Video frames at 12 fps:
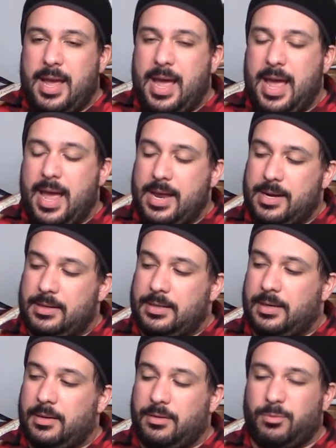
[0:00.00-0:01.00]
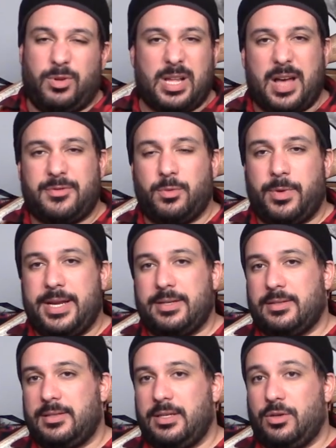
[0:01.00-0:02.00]
And we'll have to wait and
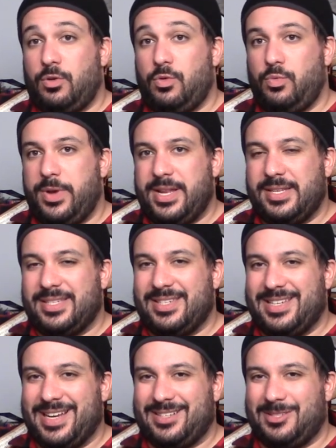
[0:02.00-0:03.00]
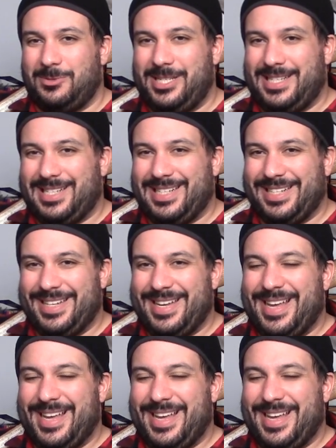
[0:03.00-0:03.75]
see who wins next week.